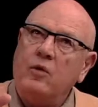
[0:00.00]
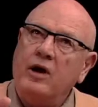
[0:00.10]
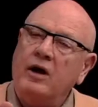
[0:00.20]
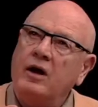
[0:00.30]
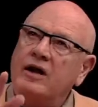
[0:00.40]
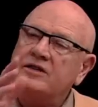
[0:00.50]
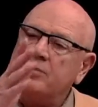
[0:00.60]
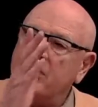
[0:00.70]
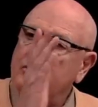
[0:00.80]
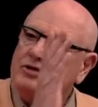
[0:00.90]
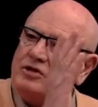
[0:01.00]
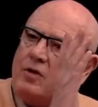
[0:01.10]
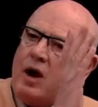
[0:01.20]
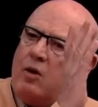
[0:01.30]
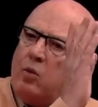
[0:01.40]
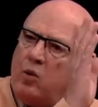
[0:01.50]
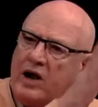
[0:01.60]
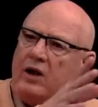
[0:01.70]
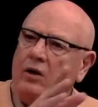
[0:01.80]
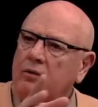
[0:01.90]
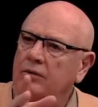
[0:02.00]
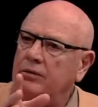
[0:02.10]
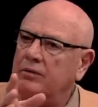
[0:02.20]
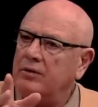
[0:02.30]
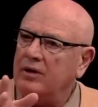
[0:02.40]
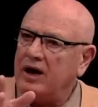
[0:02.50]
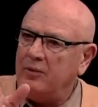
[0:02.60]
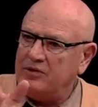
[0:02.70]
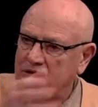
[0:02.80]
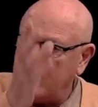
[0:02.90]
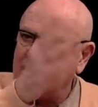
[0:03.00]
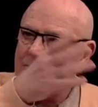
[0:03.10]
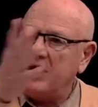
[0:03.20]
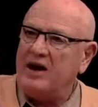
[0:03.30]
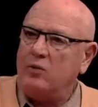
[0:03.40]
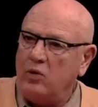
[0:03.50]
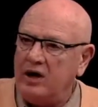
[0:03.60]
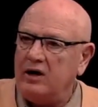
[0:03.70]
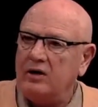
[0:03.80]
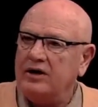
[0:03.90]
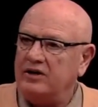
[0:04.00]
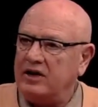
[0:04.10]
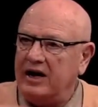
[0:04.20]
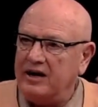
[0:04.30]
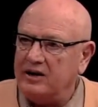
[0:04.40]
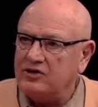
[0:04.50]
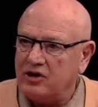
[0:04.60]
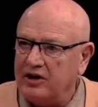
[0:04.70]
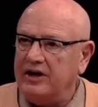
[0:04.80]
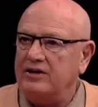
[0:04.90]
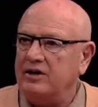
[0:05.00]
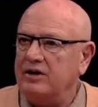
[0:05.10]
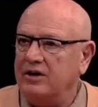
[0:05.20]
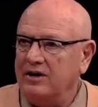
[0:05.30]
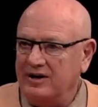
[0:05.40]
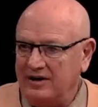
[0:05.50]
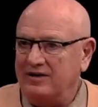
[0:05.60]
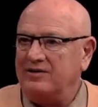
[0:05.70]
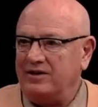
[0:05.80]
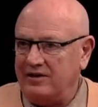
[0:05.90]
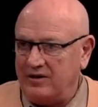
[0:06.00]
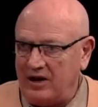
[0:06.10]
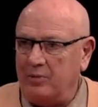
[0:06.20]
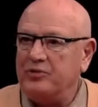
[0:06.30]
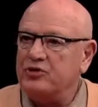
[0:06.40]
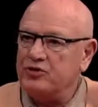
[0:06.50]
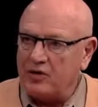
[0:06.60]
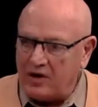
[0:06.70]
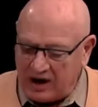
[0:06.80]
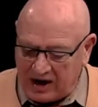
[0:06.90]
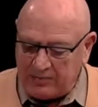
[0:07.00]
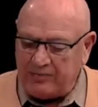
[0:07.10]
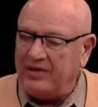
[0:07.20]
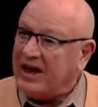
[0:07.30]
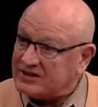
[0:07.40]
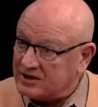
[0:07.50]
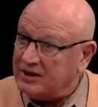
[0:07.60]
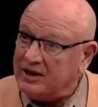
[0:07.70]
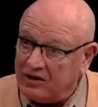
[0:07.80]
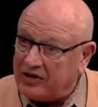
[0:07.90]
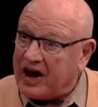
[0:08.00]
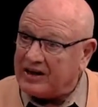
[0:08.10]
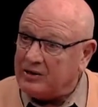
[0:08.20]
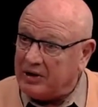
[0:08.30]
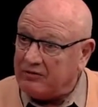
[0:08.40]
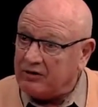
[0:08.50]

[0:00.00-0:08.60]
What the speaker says: will as opposed to a will. Okay, we talked about a will that you get an attorney to help you draw up. That's a legal document,